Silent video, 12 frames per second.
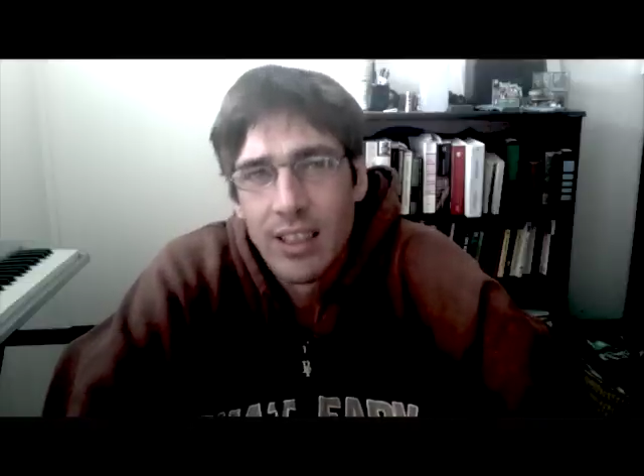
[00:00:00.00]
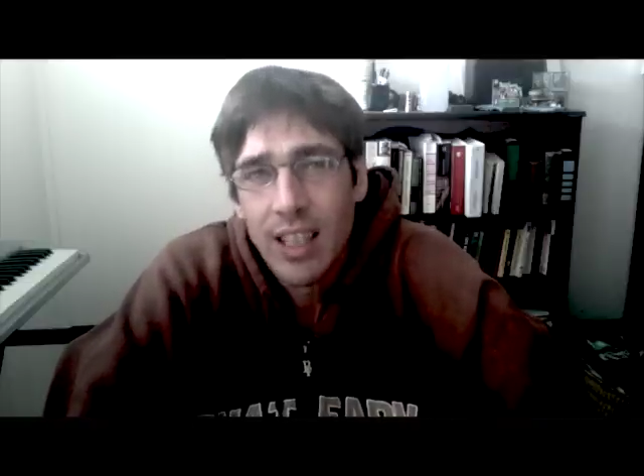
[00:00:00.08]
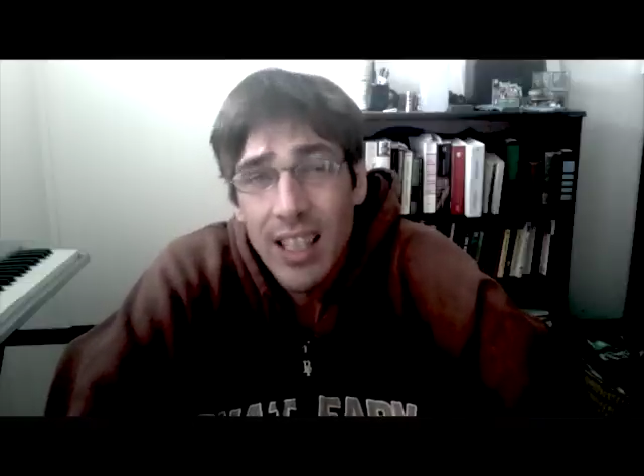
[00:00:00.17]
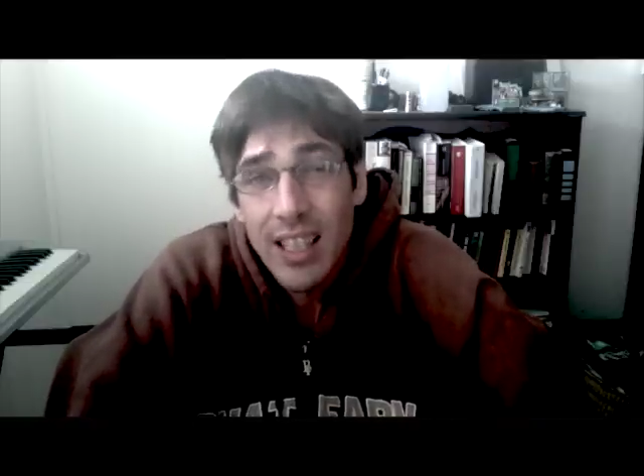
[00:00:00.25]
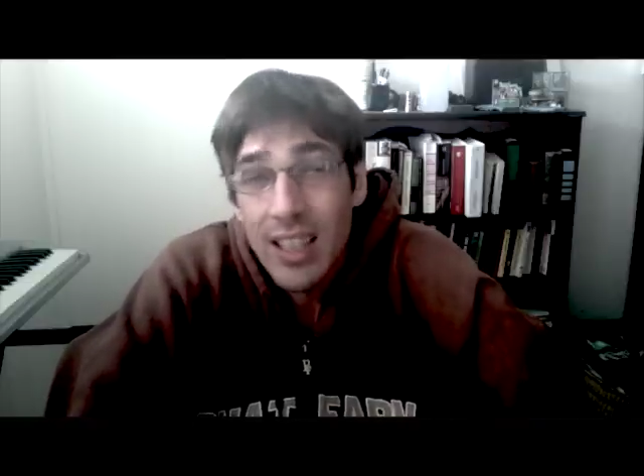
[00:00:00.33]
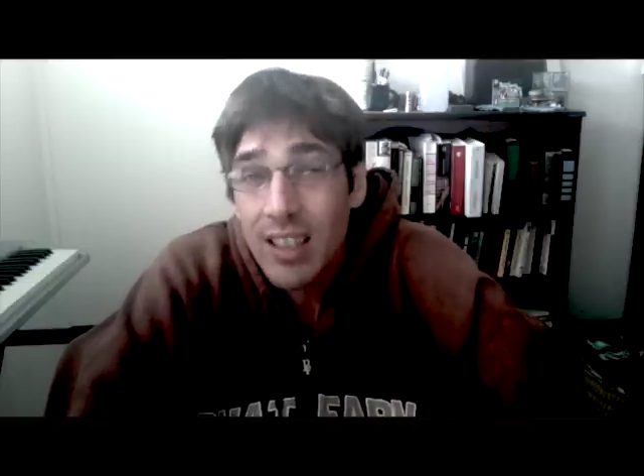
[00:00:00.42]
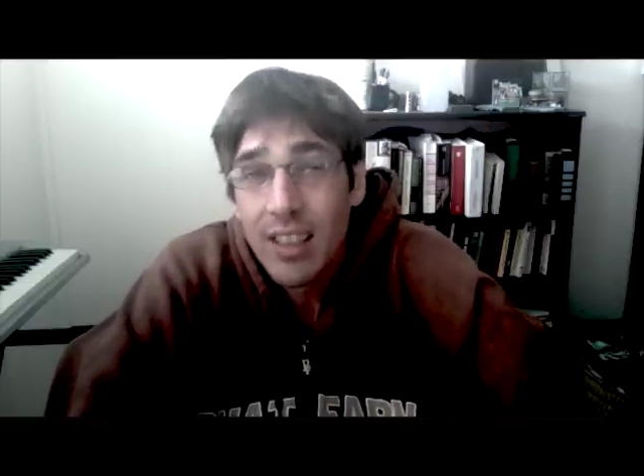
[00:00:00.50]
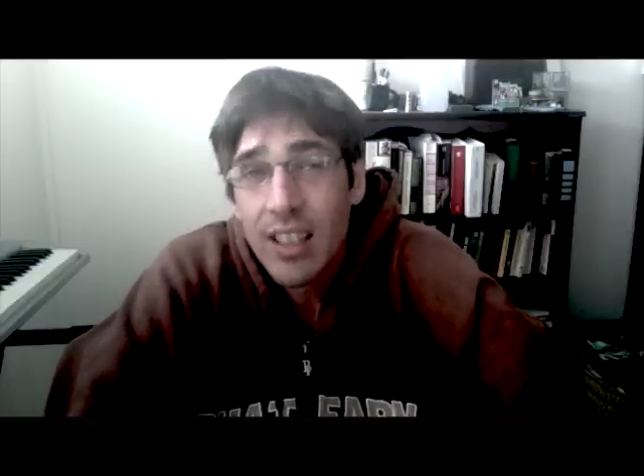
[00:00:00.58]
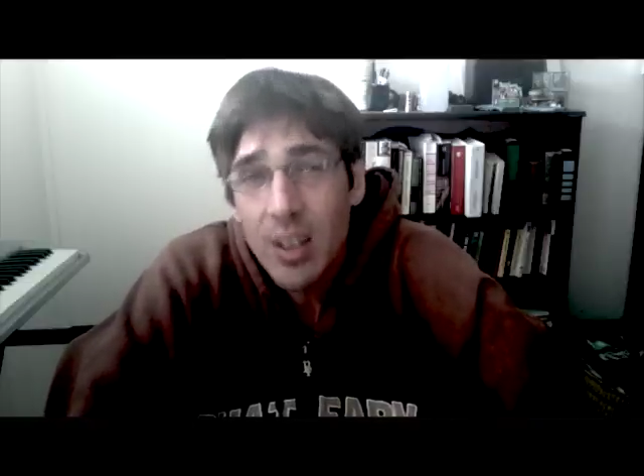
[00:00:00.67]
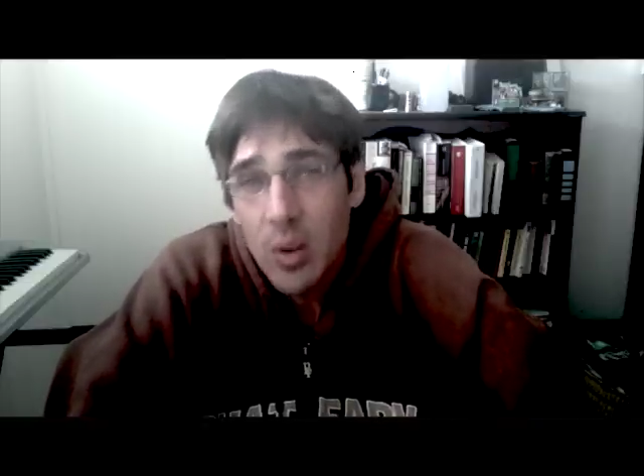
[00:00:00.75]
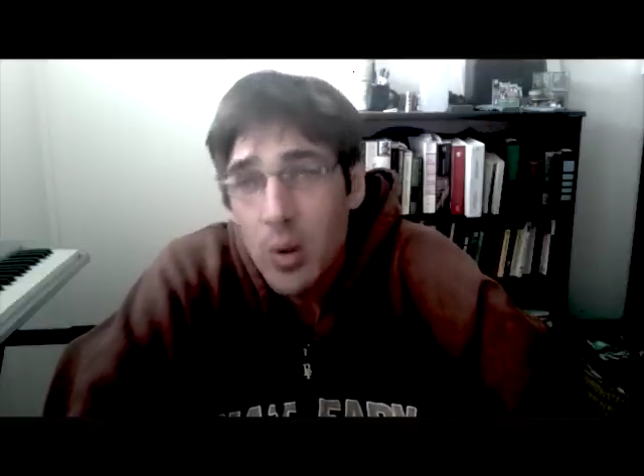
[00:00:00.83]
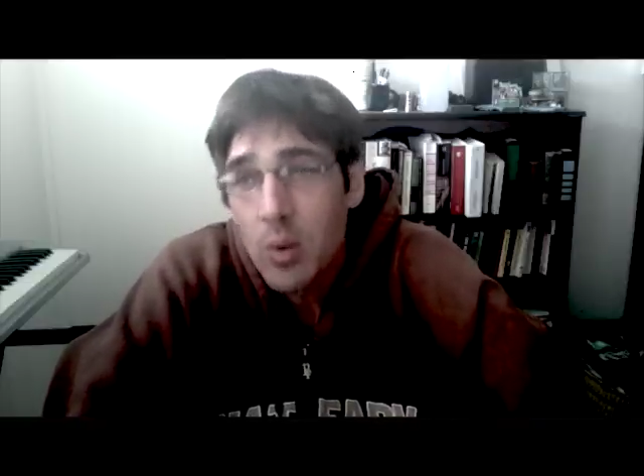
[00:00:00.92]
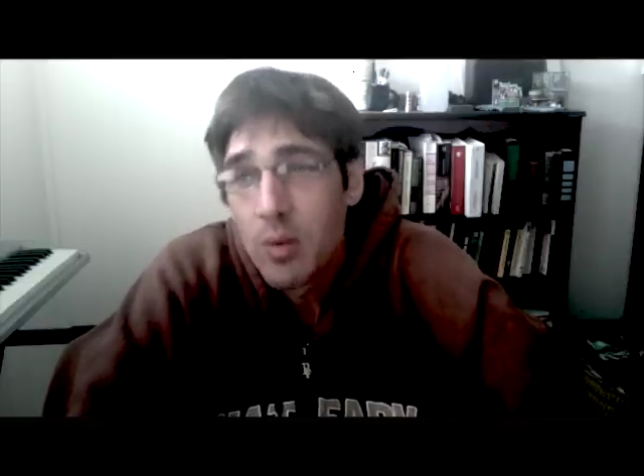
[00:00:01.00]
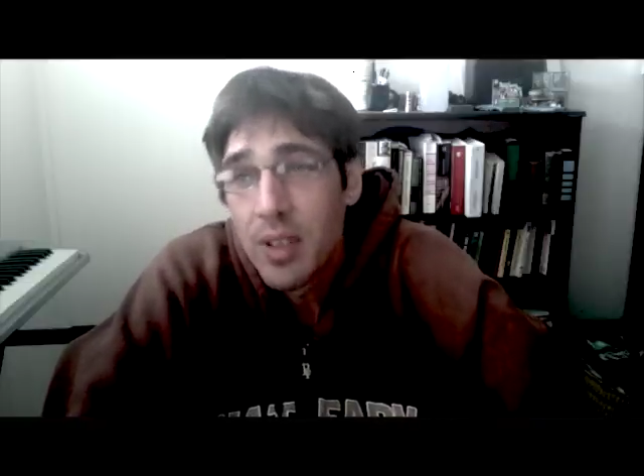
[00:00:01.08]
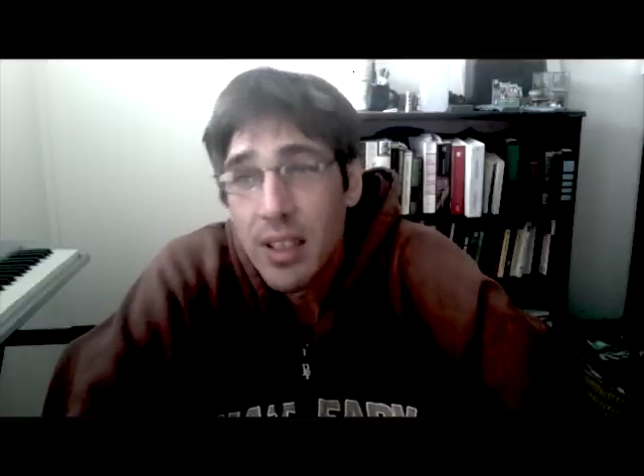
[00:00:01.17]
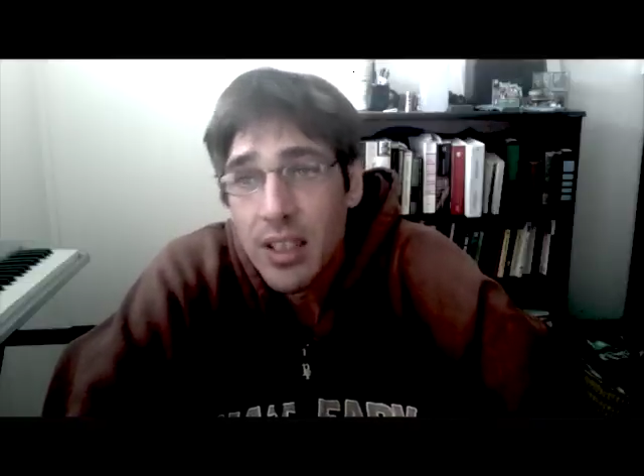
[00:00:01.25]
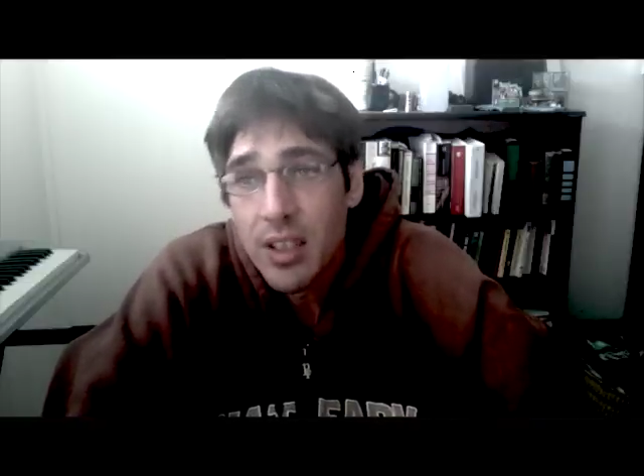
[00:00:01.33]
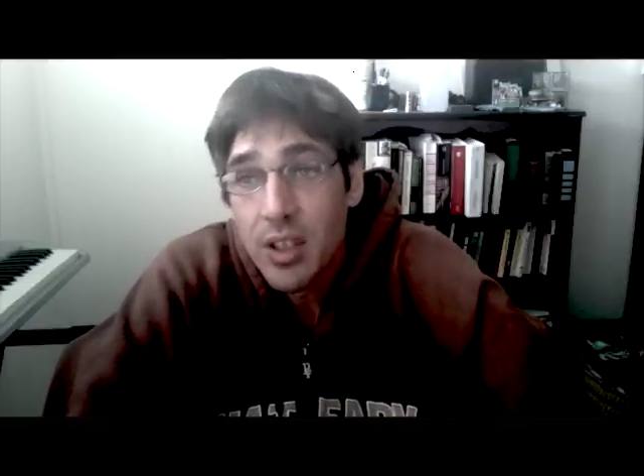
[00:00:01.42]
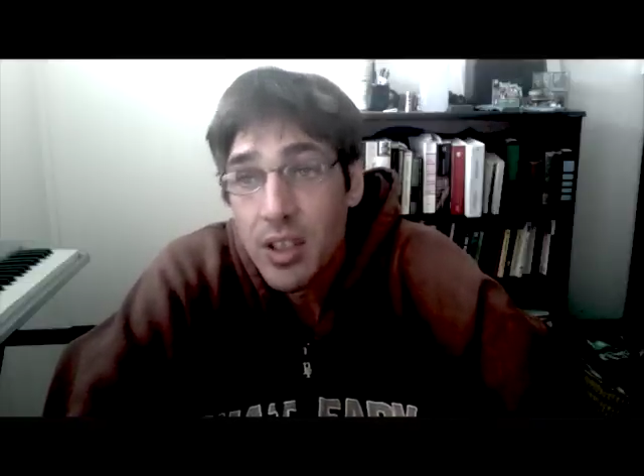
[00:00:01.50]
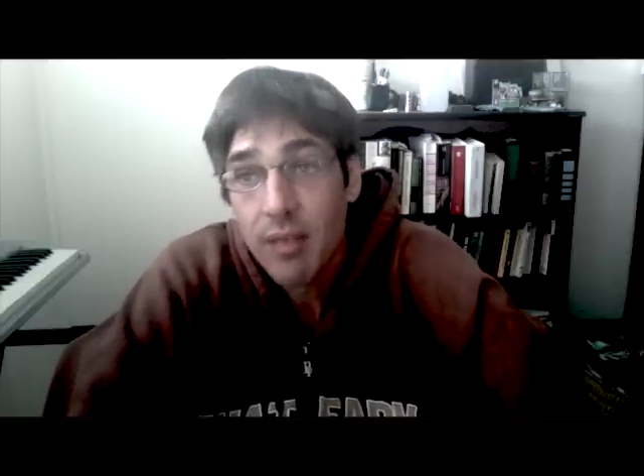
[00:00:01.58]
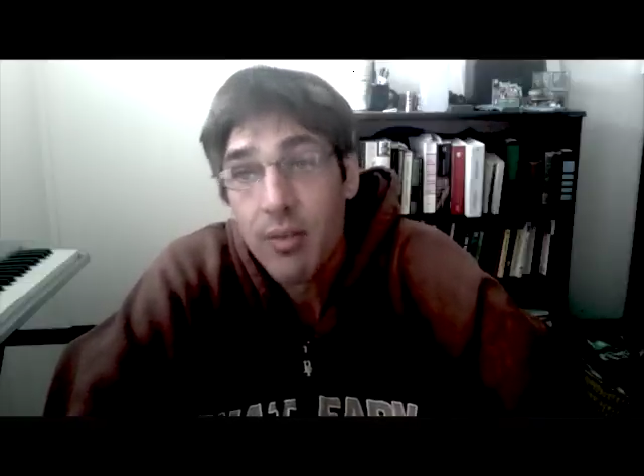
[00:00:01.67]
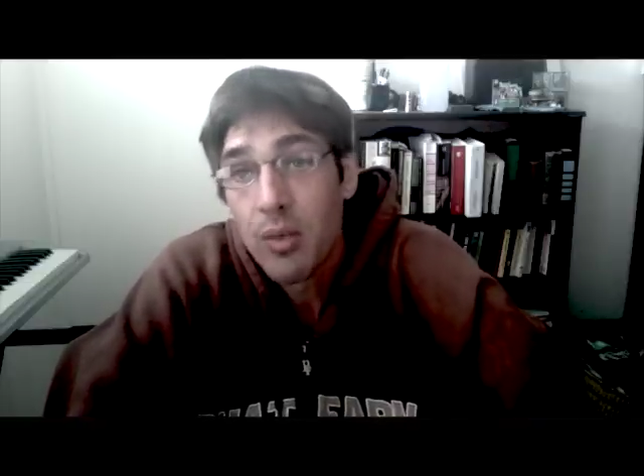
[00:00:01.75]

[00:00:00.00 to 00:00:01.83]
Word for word: like killing a whole village except